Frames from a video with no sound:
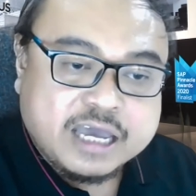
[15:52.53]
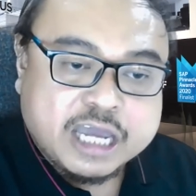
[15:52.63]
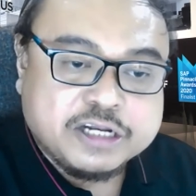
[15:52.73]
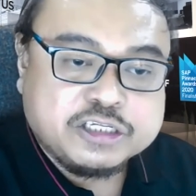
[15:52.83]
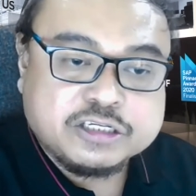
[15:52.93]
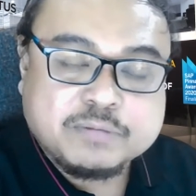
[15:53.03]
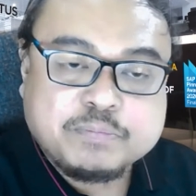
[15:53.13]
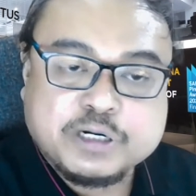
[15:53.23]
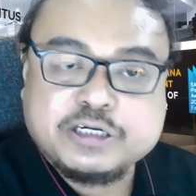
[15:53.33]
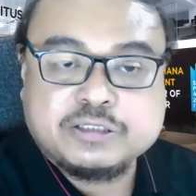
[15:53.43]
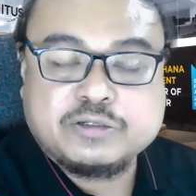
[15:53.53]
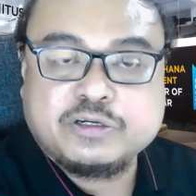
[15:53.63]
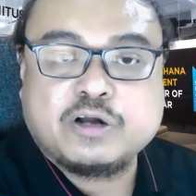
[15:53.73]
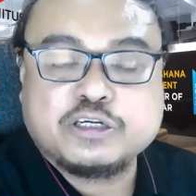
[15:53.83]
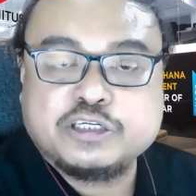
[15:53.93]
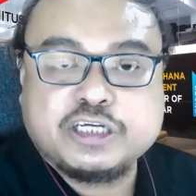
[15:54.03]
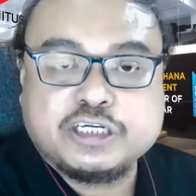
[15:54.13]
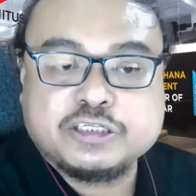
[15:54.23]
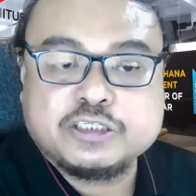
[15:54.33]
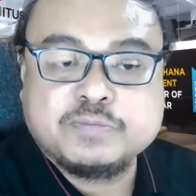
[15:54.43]
additional burden to the
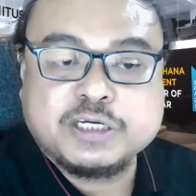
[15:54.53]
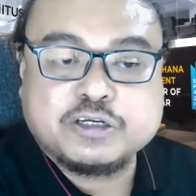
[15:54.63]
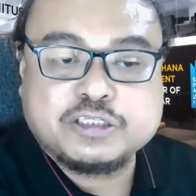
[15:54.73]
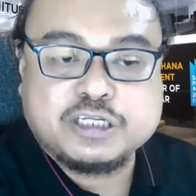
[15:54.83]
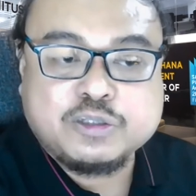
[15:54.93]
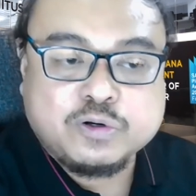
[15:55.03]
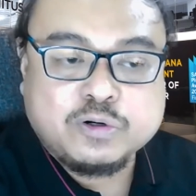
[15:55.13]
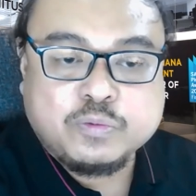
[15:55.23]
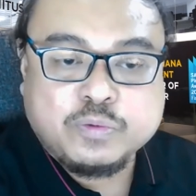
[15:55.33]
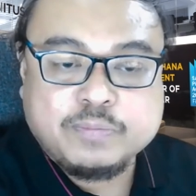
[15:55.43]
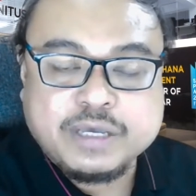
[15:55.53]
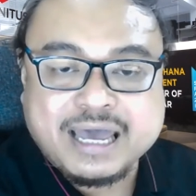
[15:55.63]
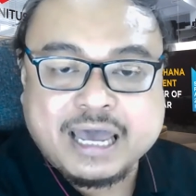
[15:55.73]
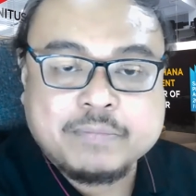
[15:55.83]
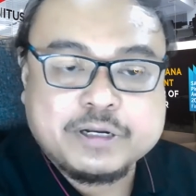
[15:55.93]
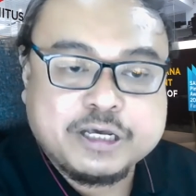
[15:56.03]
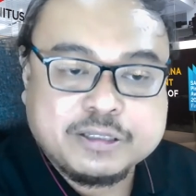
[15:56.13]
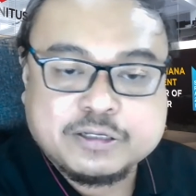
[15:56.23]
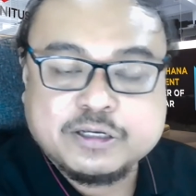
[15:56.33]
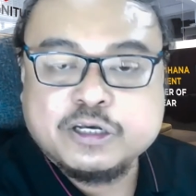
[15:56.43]
organizations because the tool will be embedded